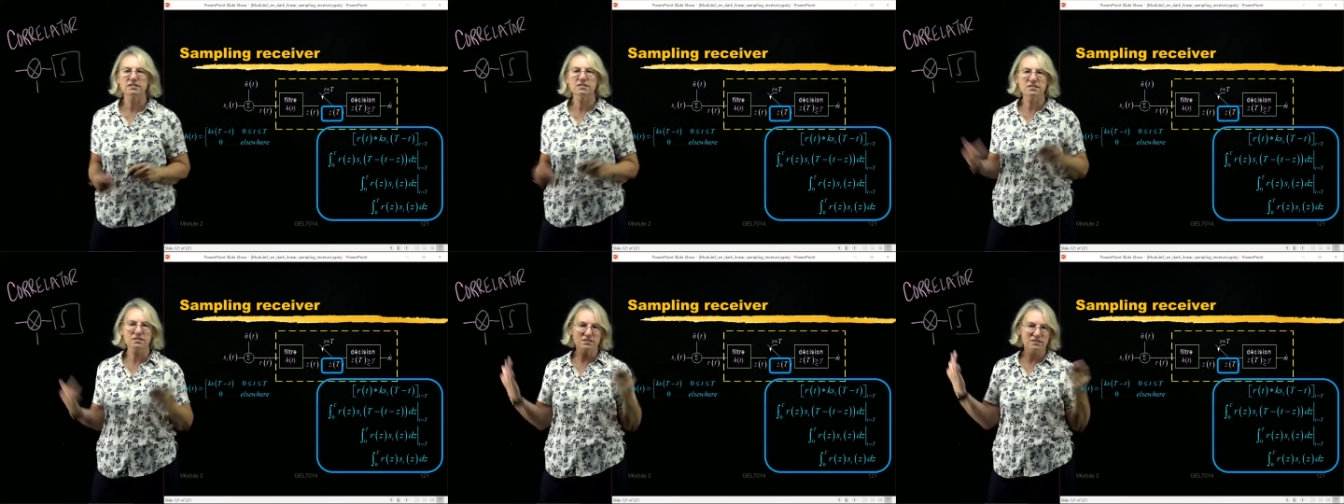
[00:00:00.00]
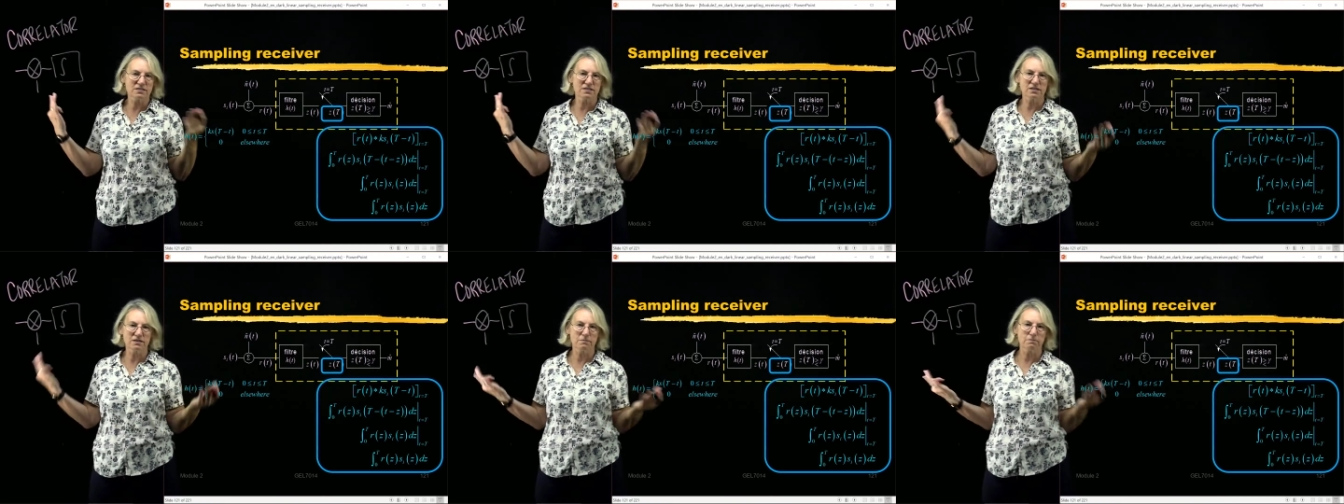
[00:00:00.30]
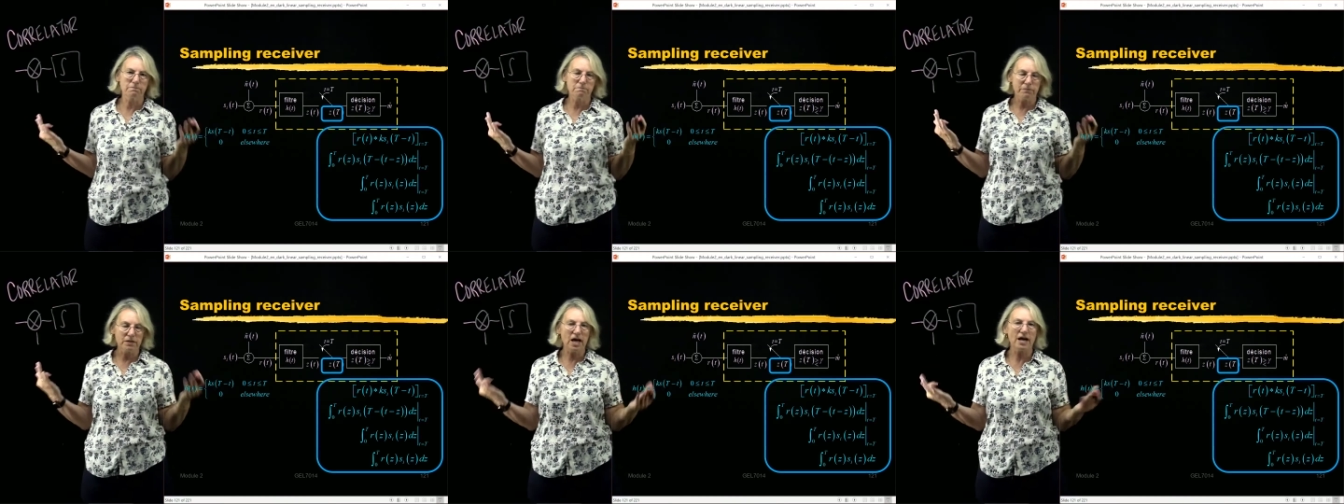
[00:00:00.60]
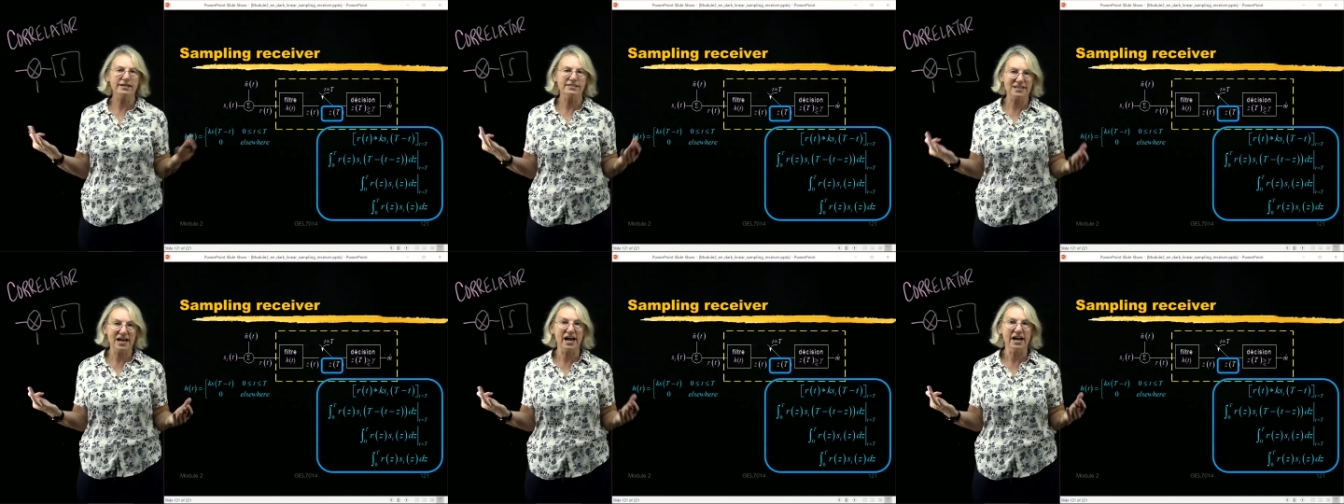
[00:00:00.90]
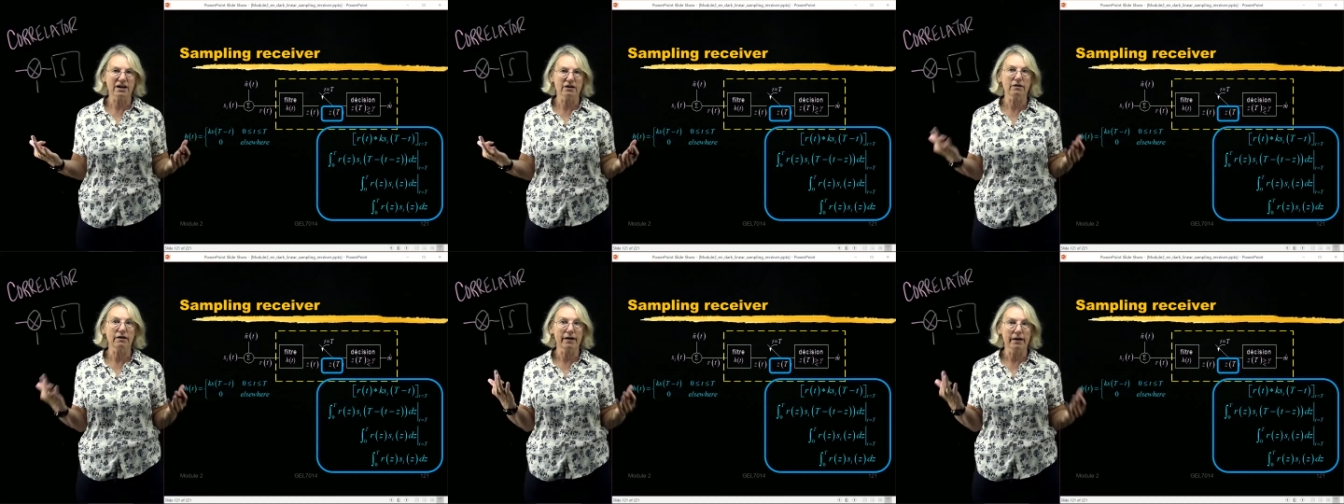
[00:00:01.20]
is the block
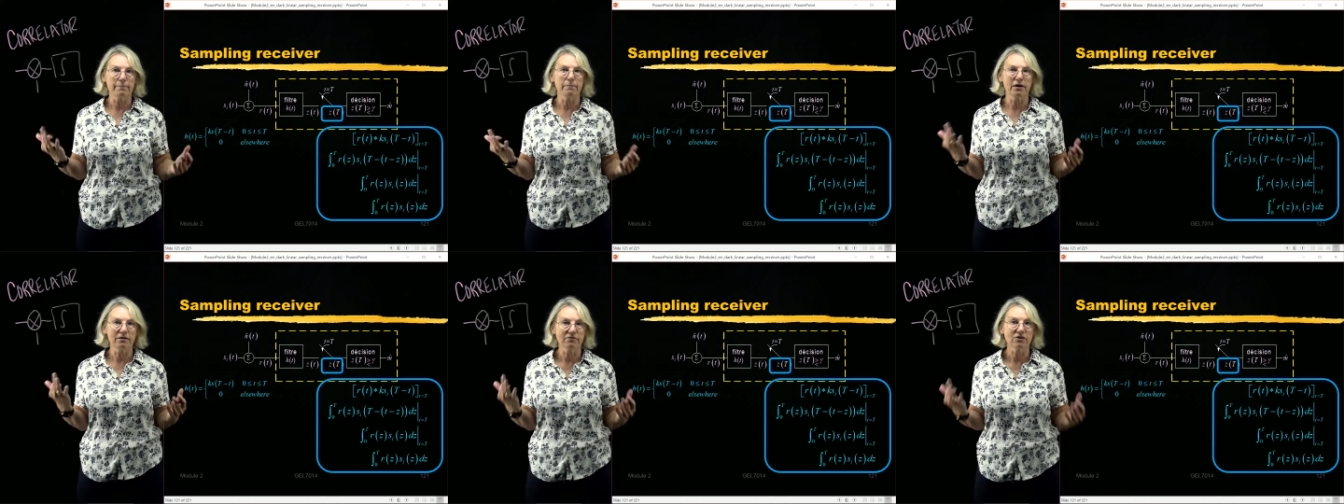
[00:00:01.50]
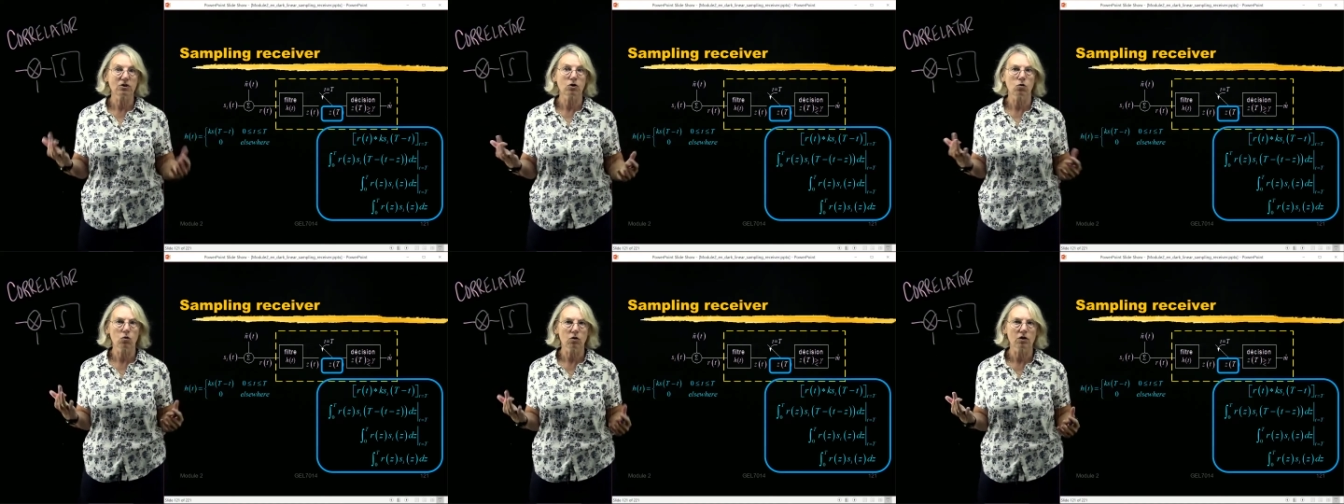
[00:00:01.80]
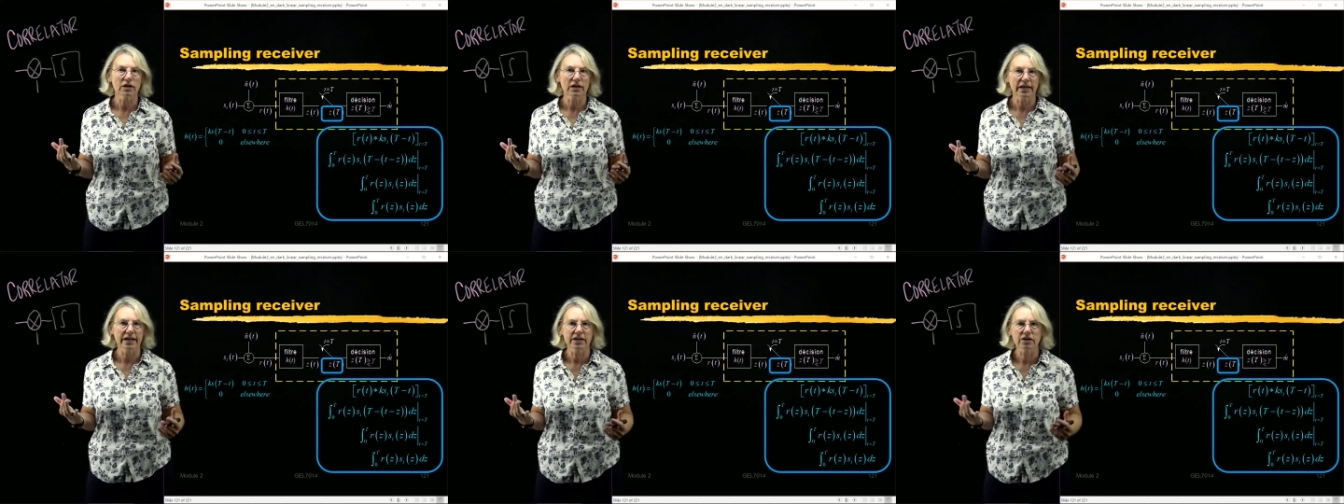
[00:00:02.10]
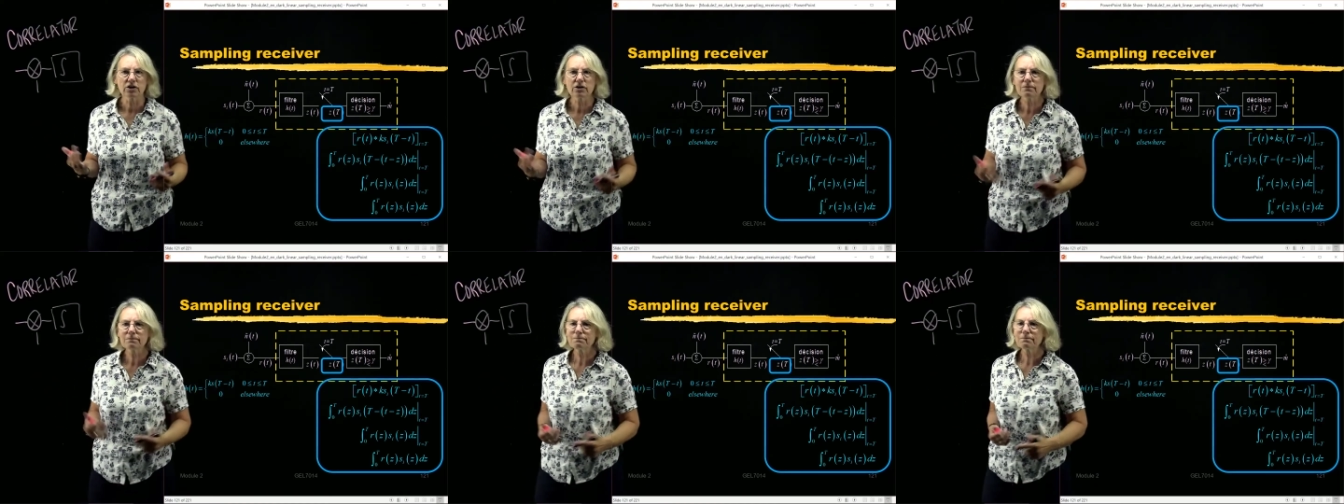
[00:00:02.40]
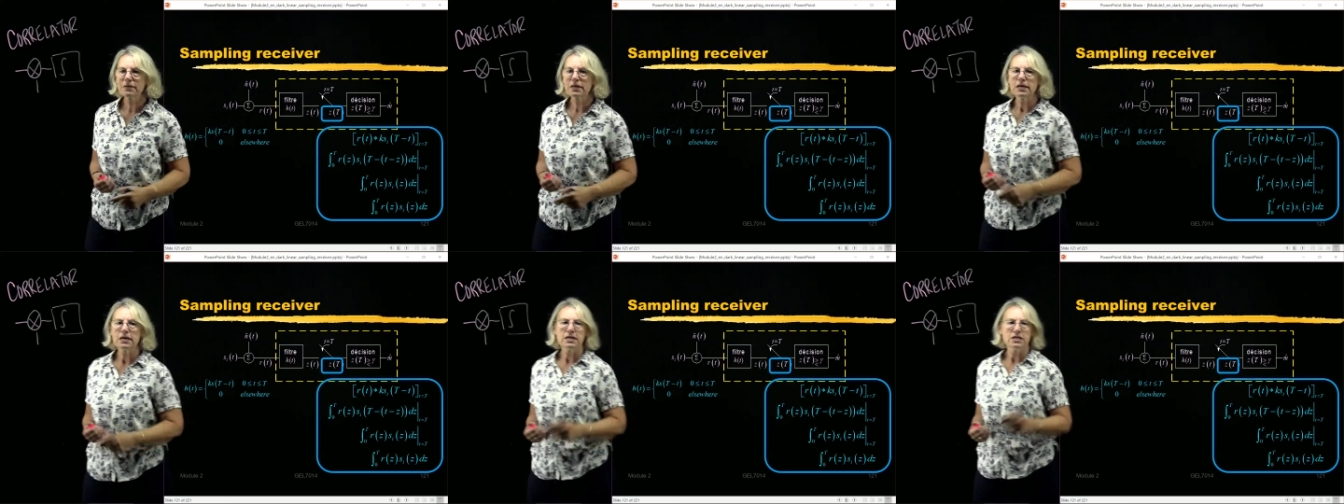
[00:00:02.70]
diagram of a correlator.
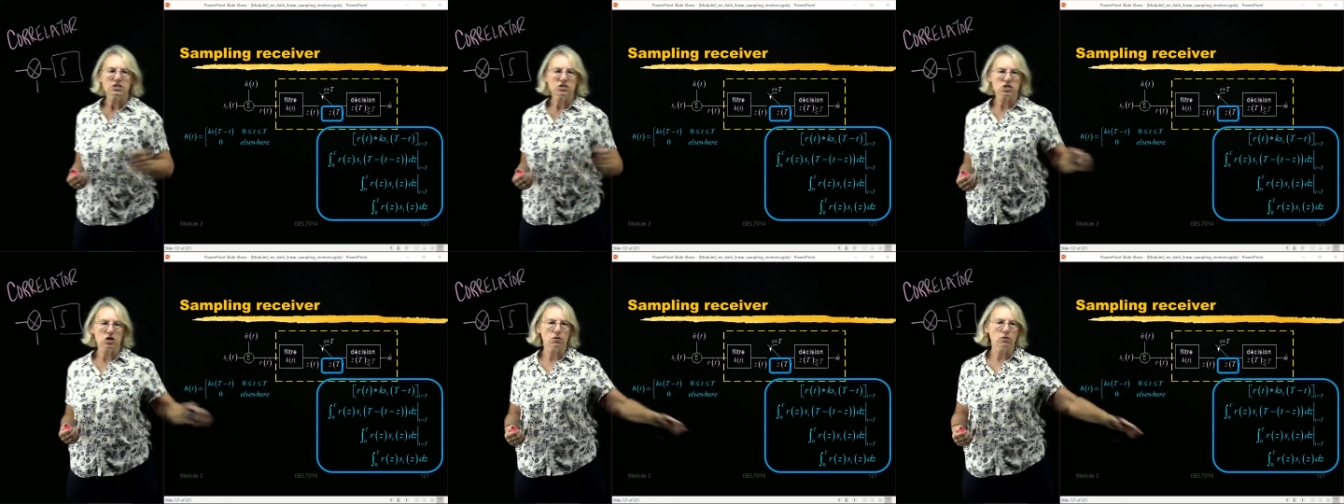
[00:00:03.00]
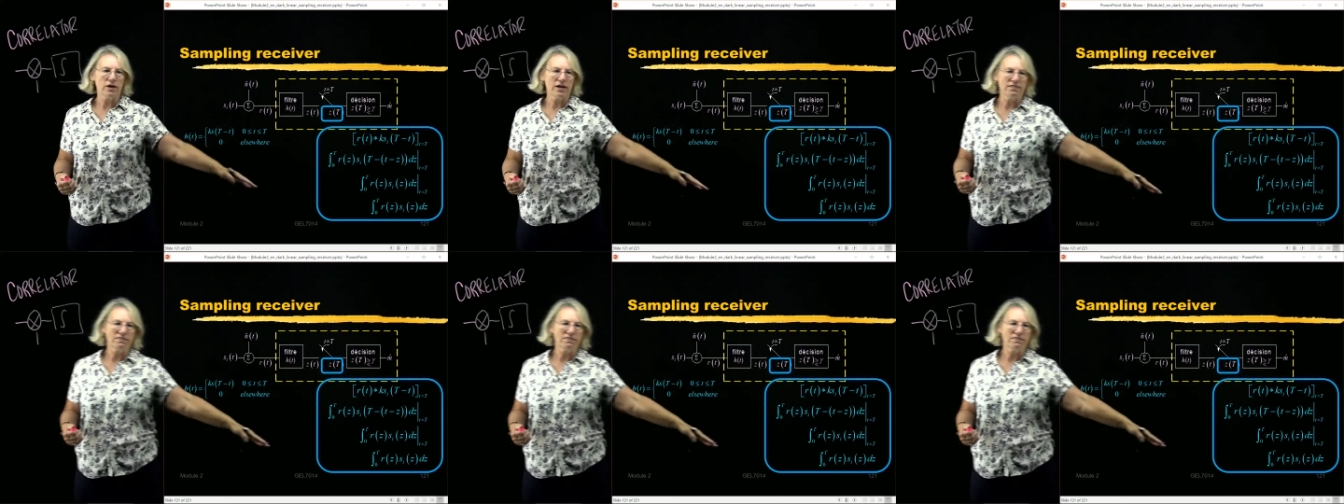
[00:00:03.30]
So in